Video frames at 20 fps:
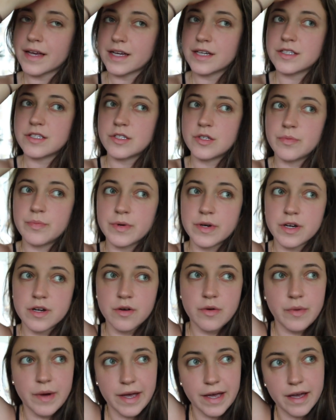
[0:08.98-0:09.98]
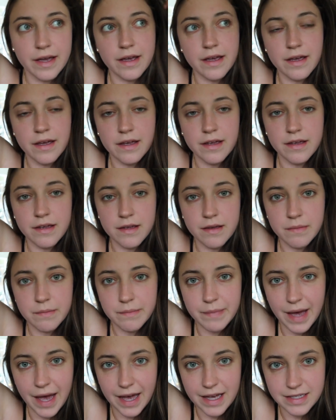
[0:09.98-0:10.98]
like a super quick
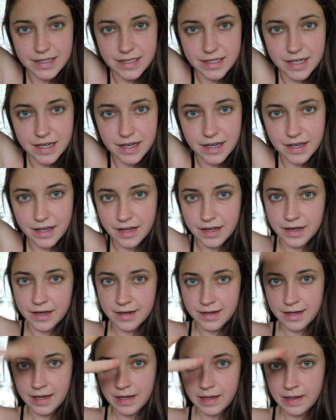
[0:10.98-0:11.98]
pasta and